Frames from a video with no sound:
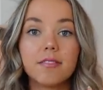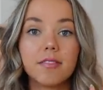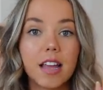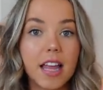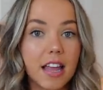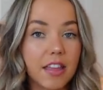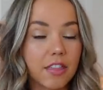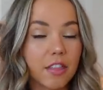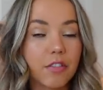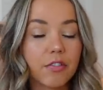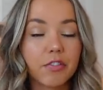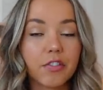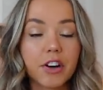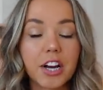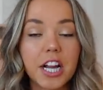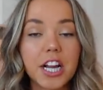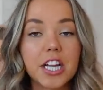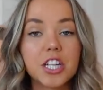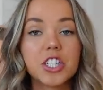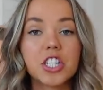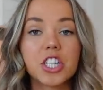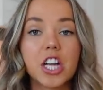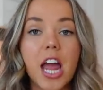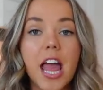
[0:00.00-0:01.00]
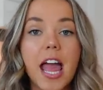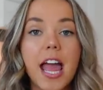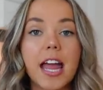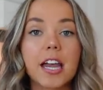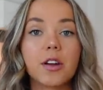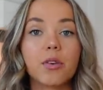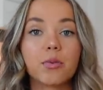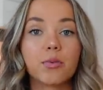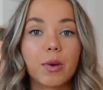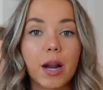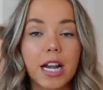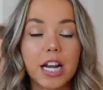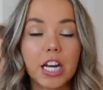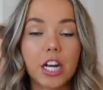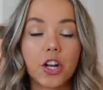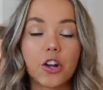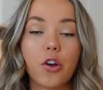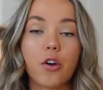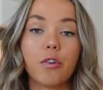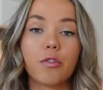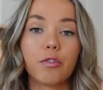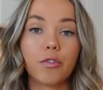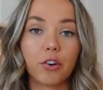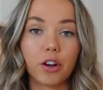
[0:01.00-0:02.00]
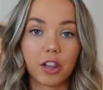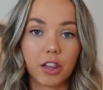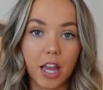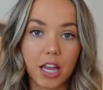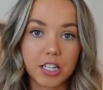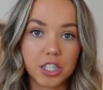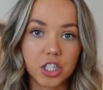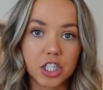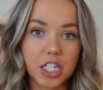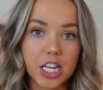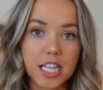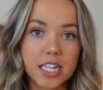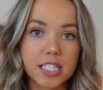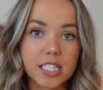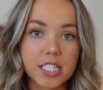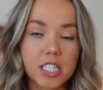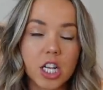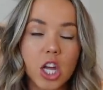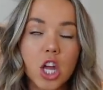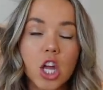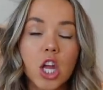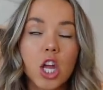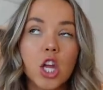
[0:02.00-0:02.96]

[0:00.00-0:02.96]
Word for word: in the fridge and ready to go for lunches.